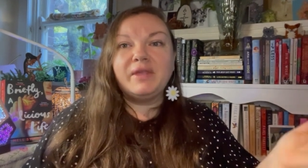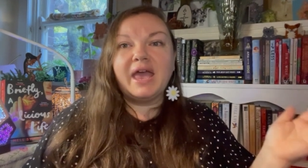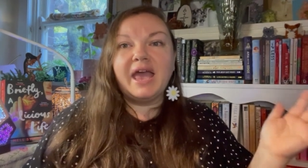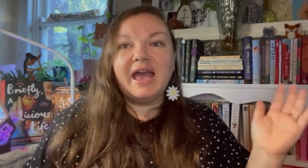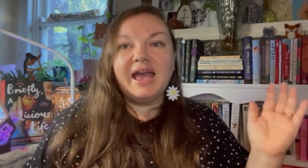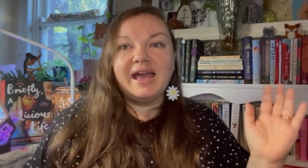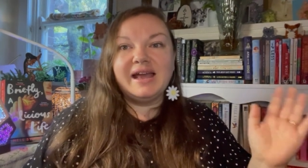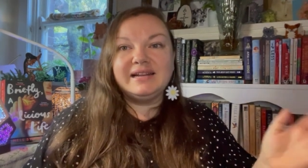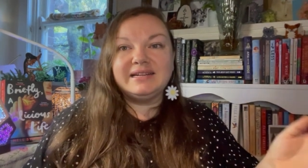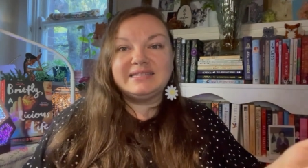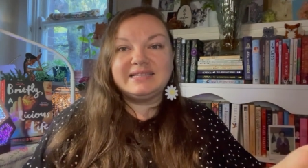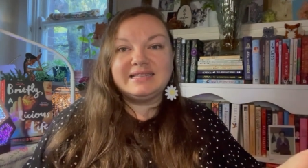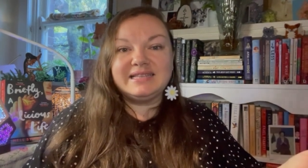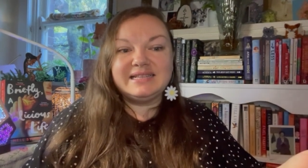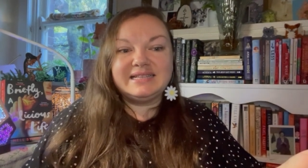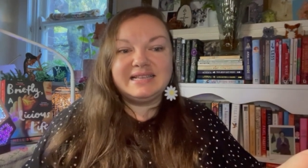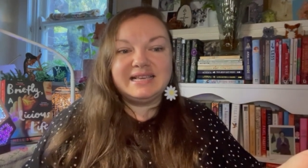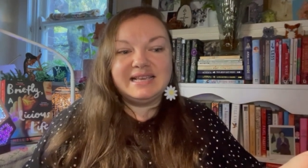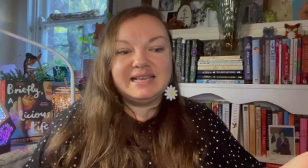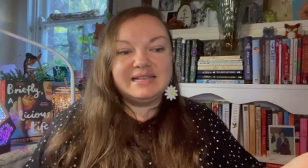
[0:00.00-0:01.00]
and
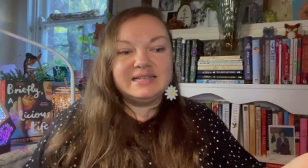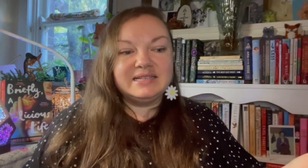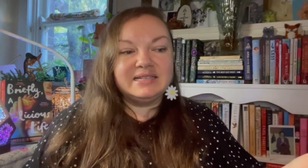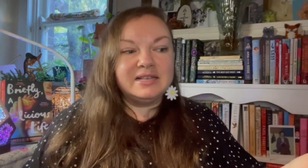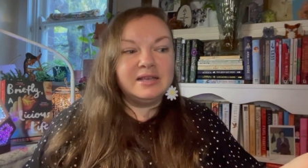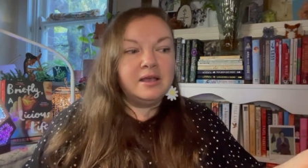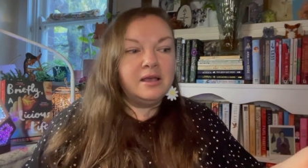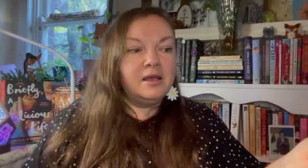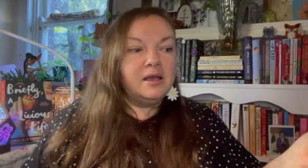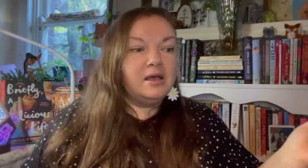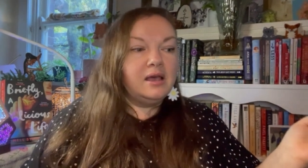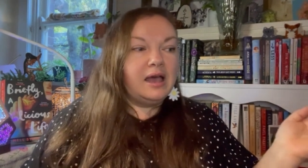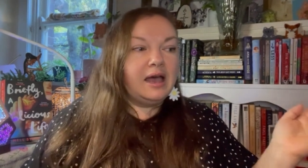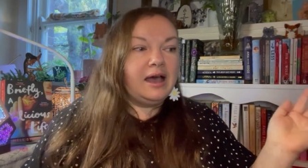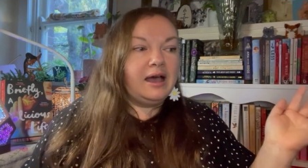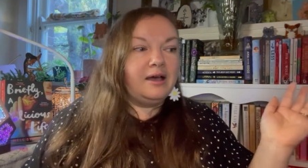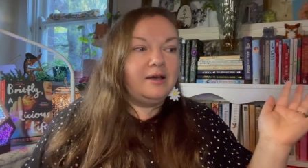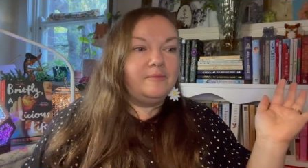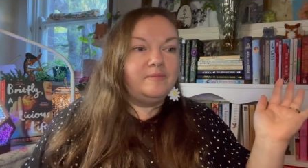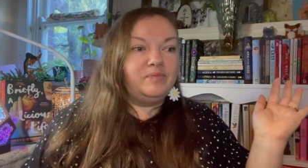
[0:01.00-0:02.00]
this is
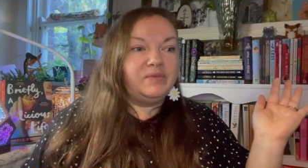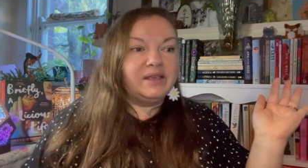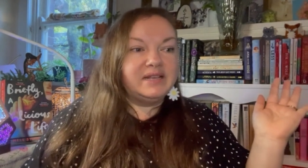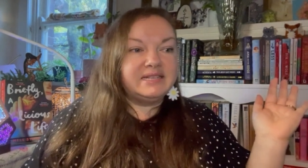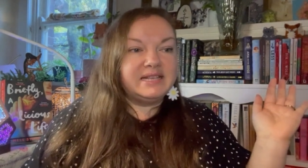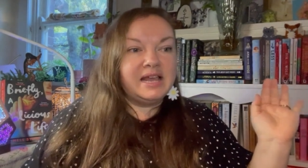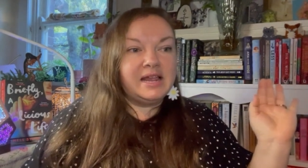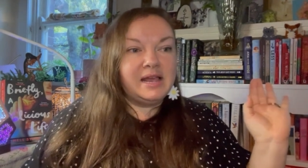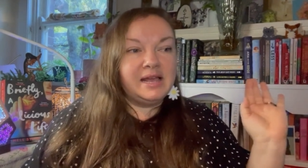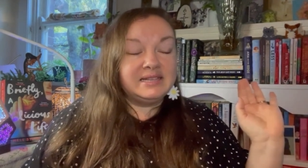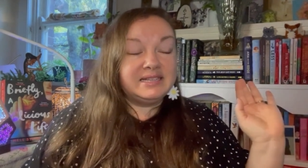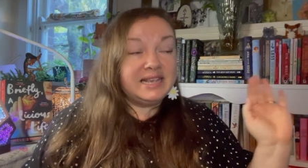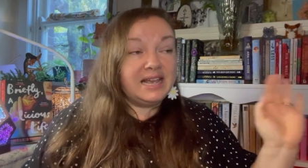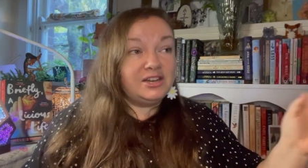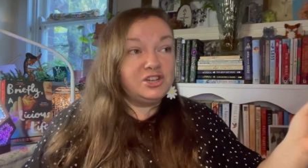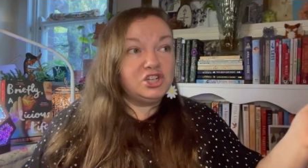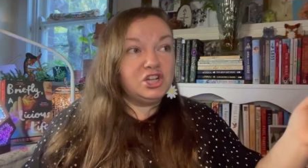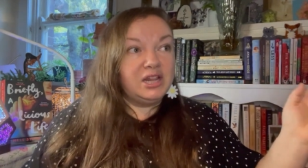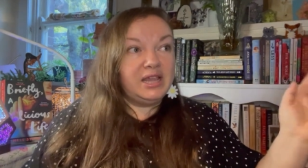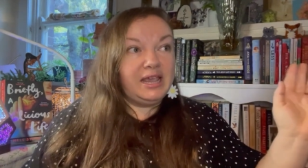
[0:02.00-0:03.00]
um, es
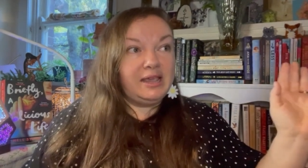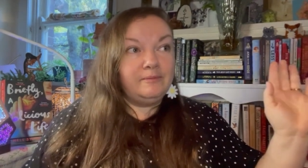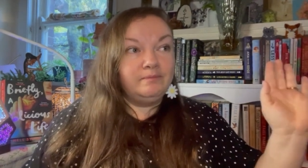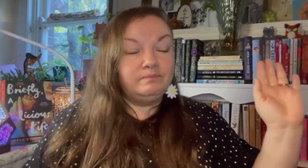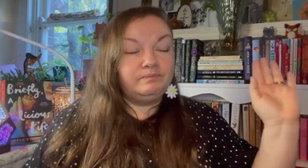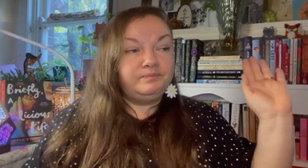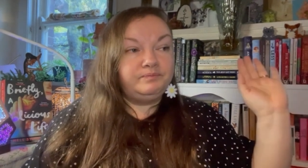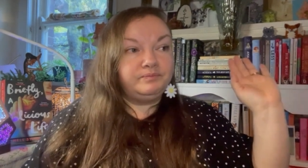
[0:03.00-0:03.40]
essentially